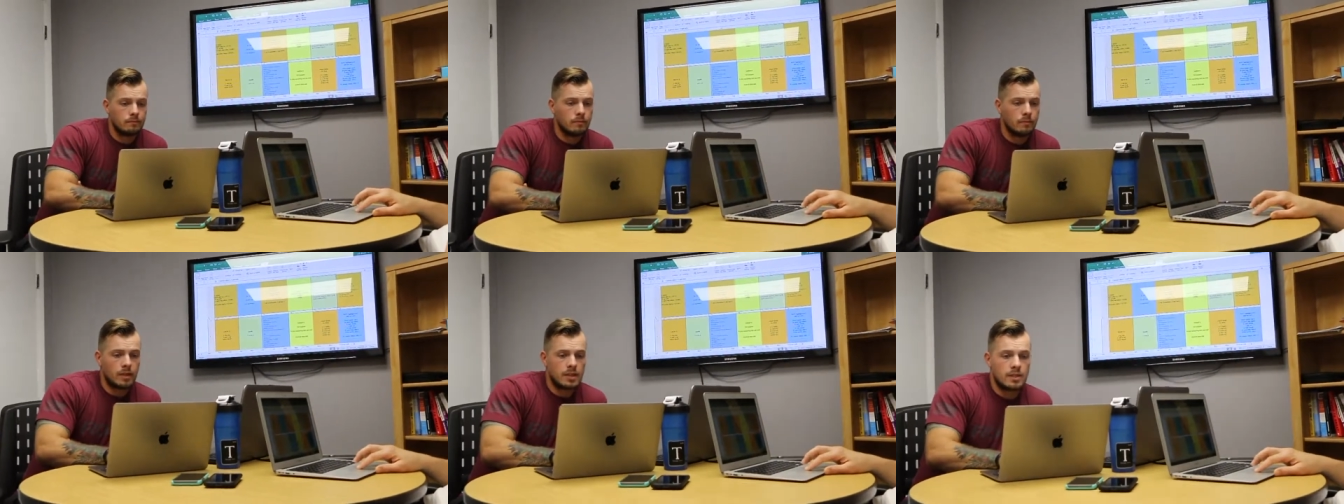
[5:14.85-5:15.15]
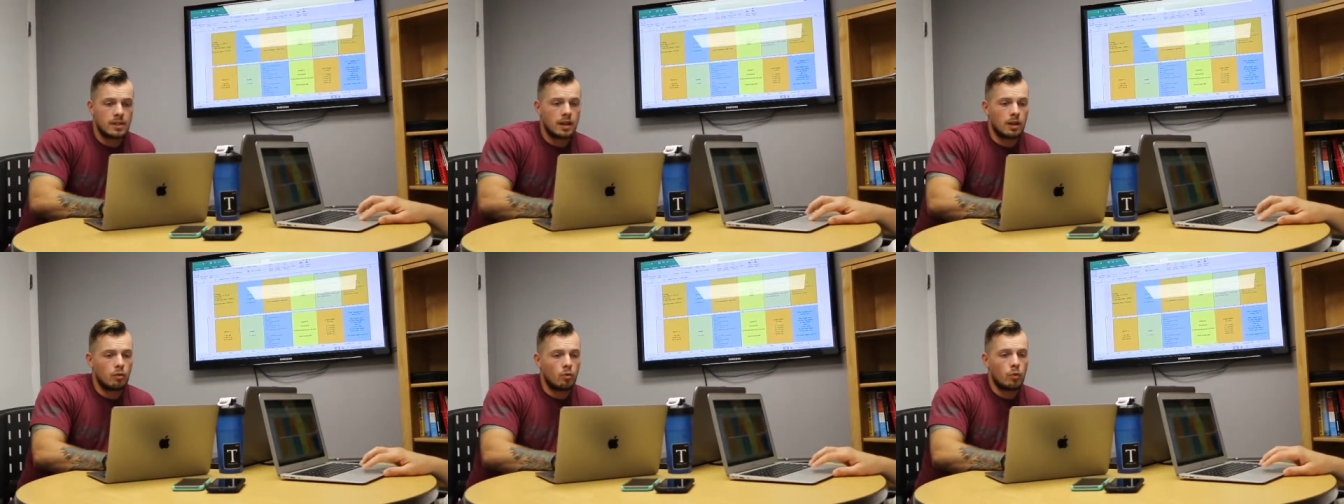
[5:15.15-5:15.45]
let's
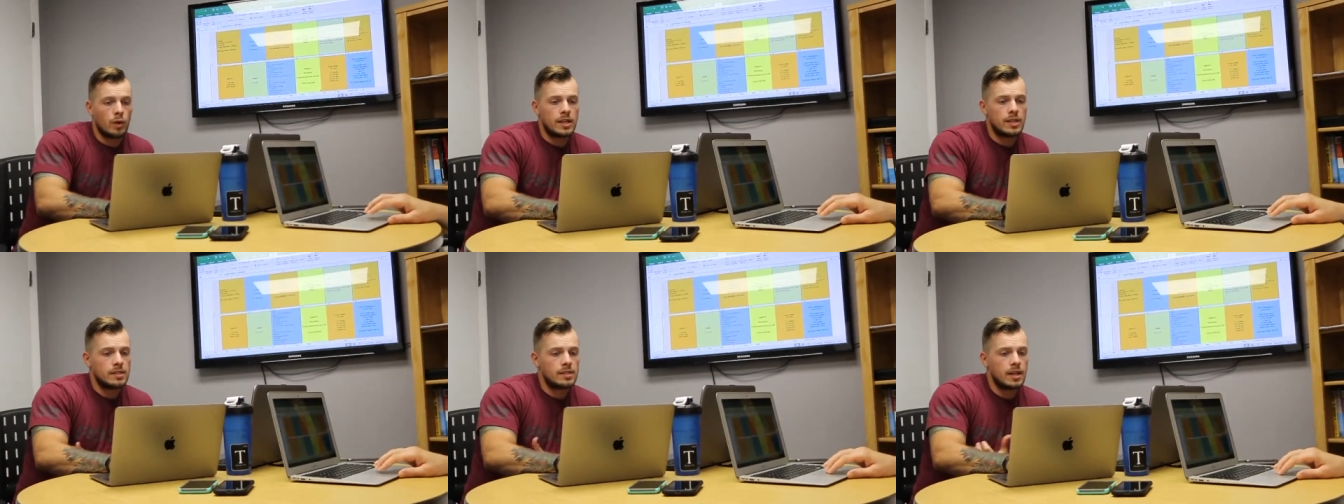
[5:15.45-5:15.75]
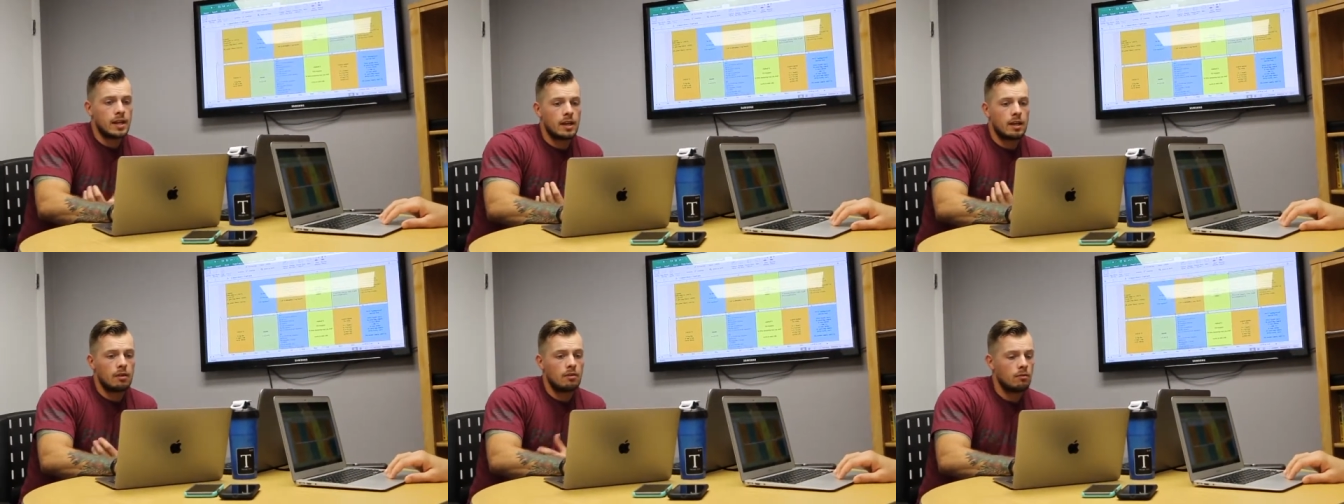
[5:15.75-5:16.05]
say on a
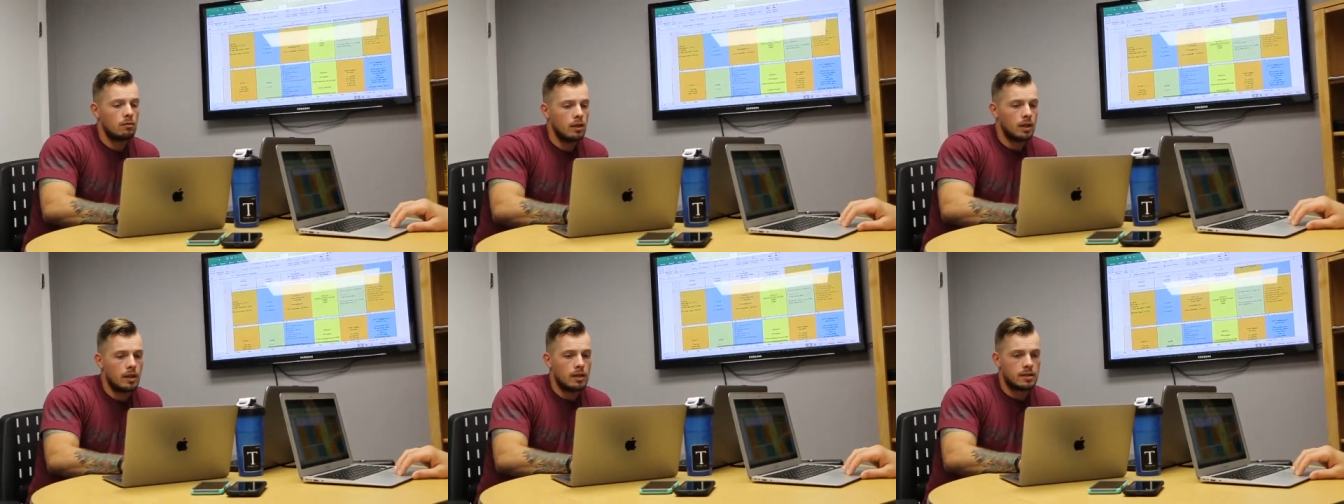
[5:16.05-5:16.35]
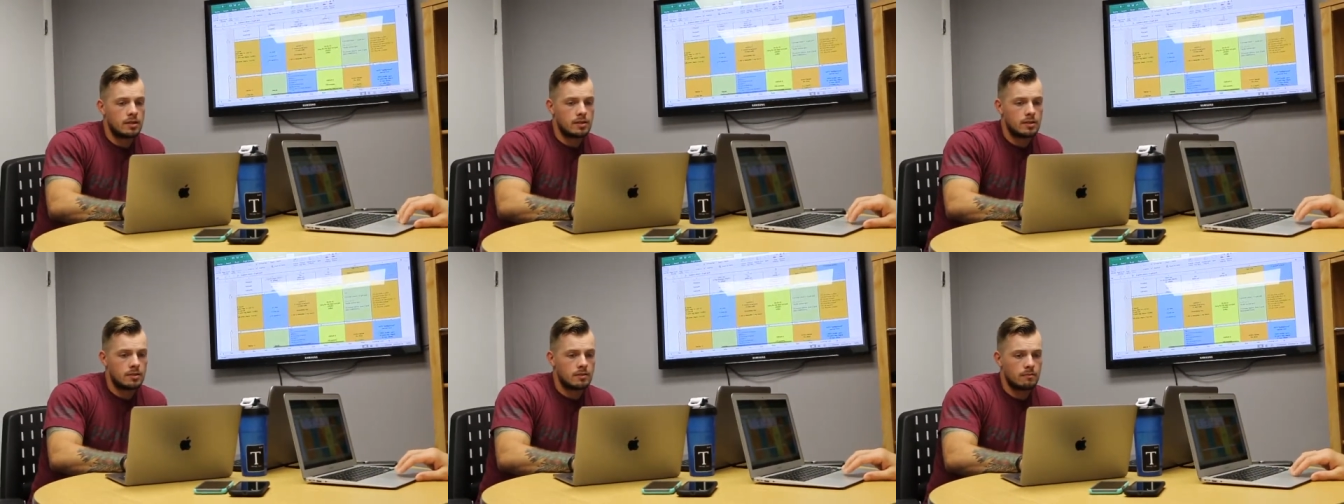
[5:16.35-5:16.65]
Wednesday,
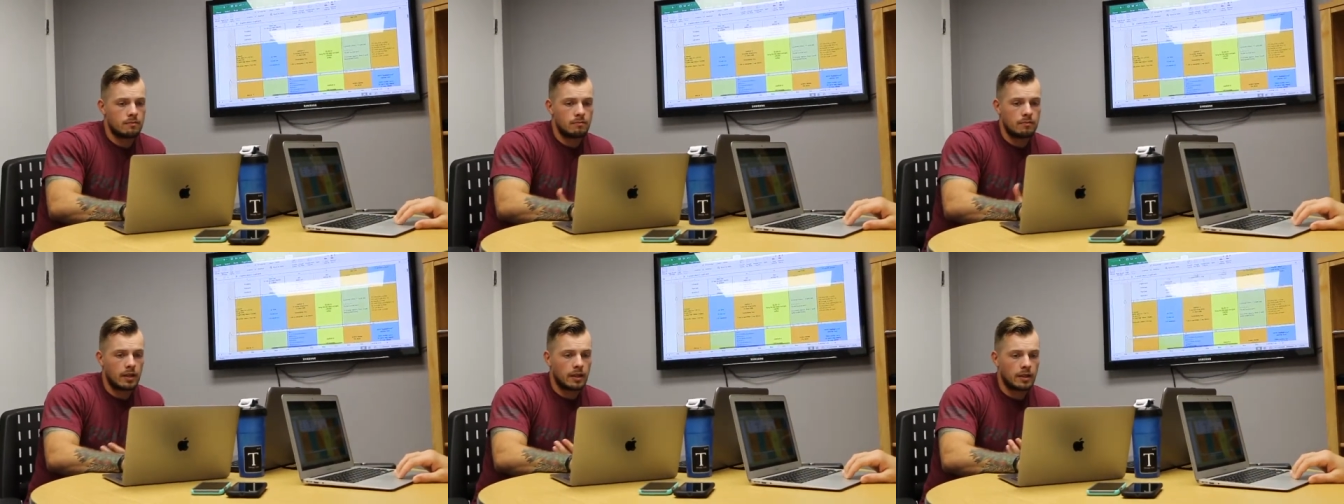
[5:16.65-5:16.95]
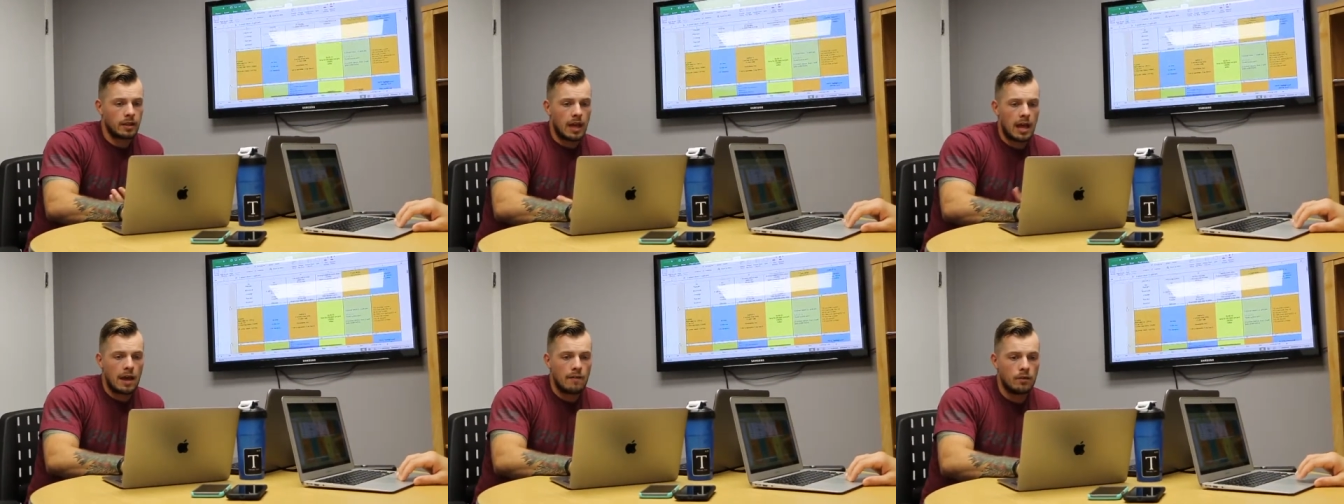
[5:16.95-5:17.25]
it's like
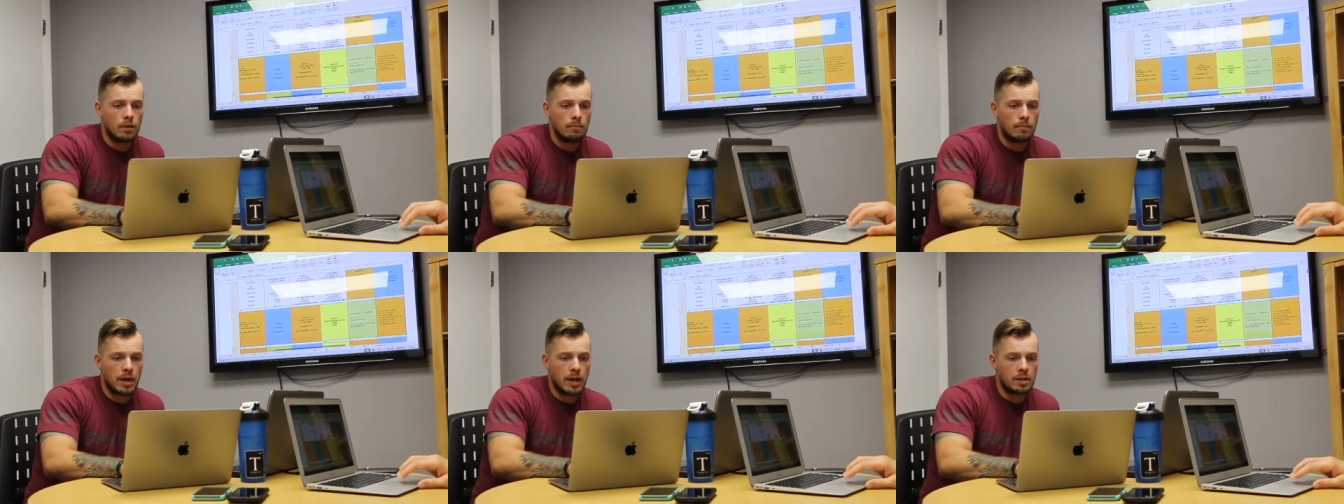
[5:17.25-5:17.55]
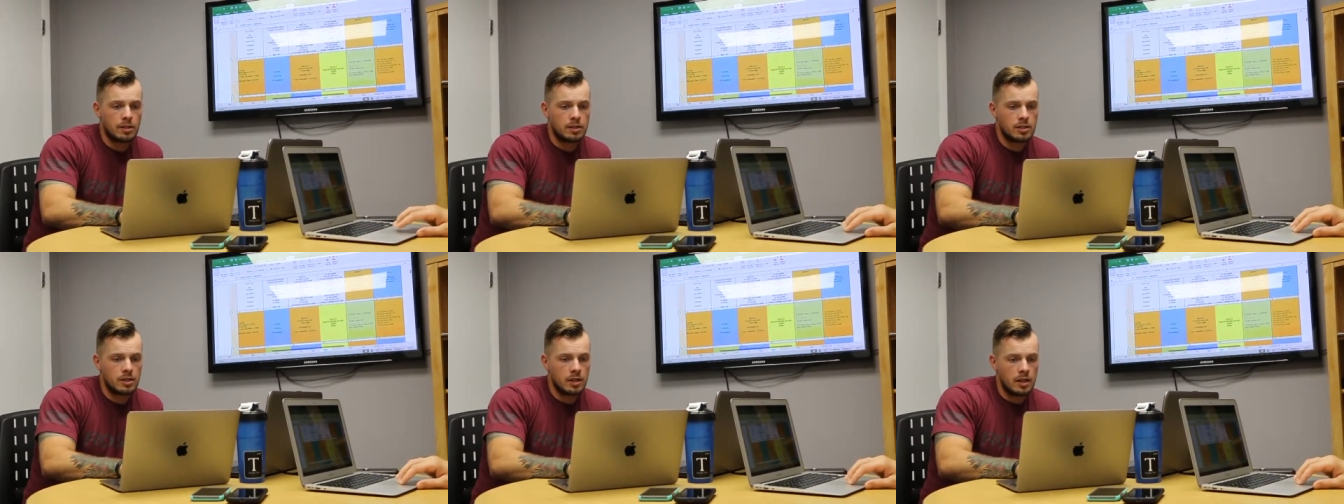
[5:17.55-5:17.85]
the heavy
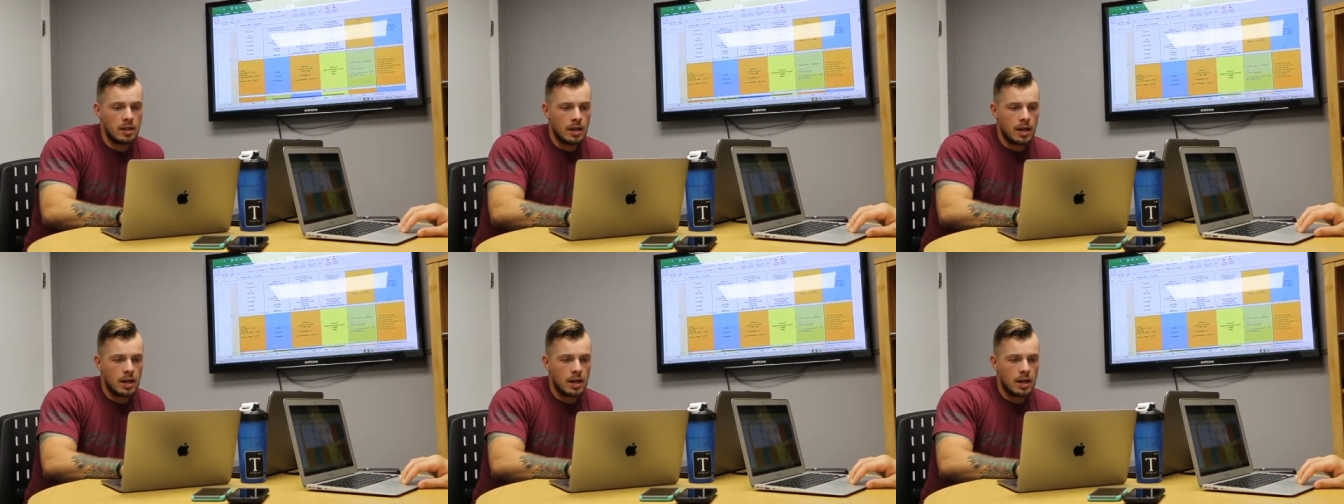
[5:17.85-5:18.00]
bench,